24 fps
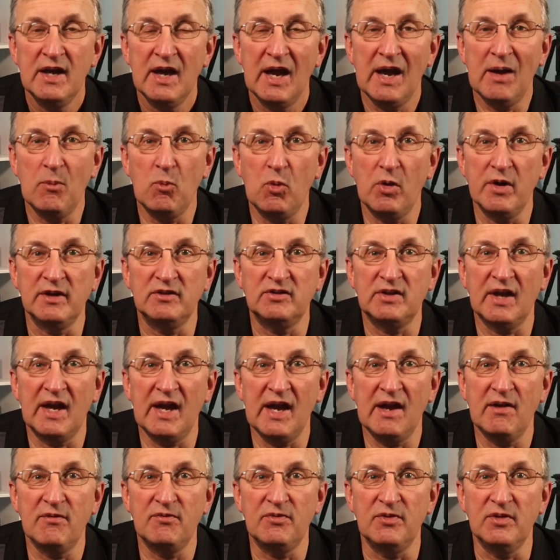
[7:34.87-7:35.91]
and wanted to
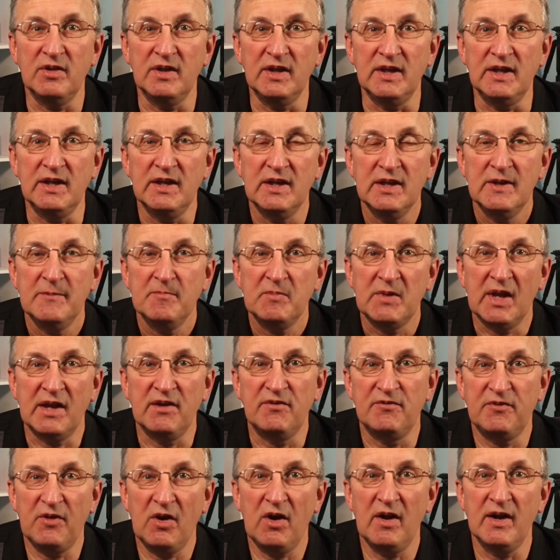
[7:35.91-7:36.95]
have the
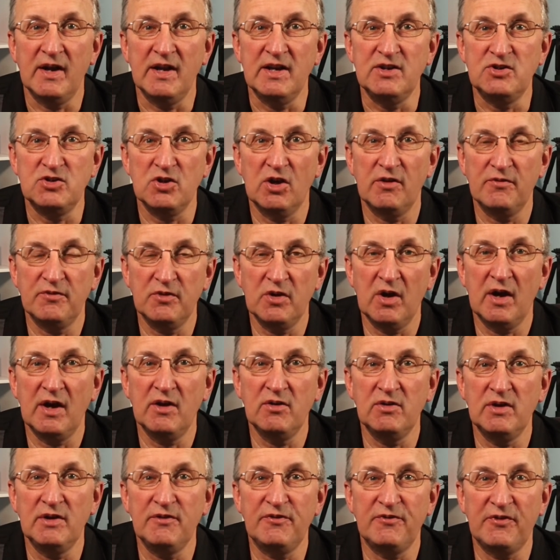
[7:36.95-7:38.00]
advantage of not
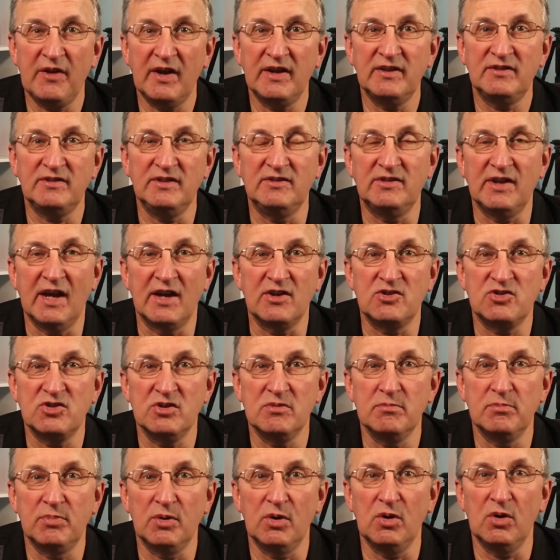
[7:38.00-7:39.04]
only face
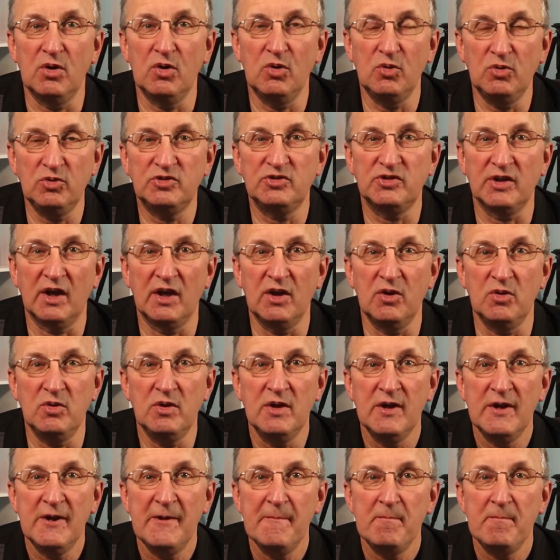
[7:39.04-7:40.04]
detection but also